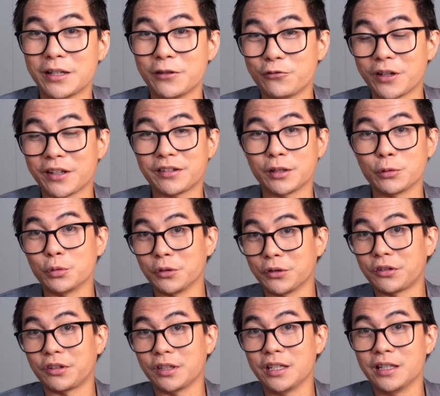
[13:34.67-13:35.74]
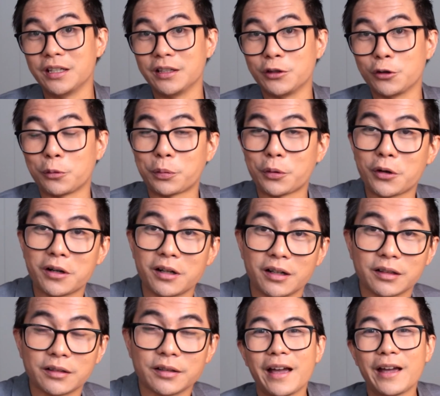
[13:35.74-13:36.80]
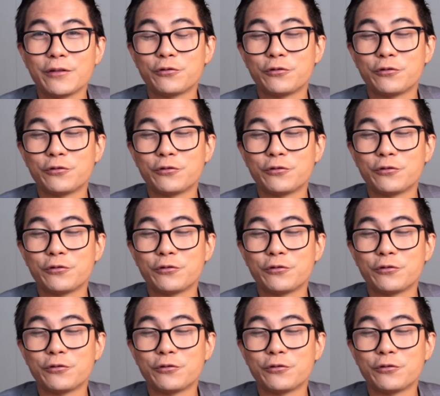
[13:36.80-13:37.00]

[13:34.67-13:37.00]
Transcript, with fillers: investor will see your product. And